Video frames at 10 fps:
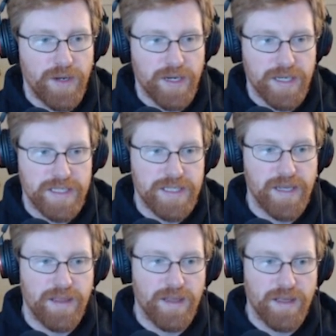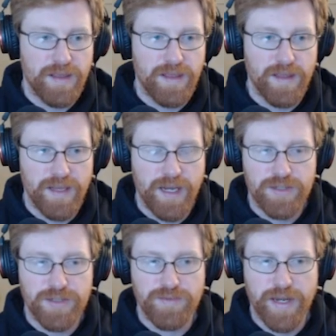You're going to take the, the
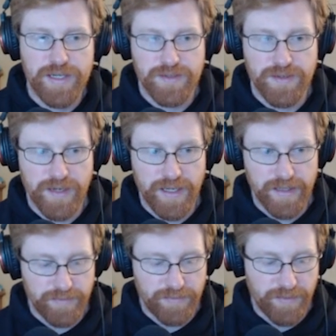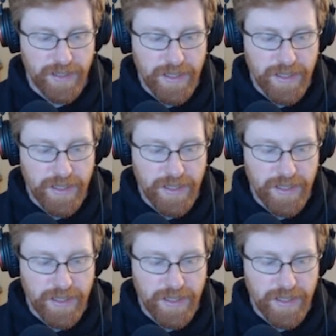character vector of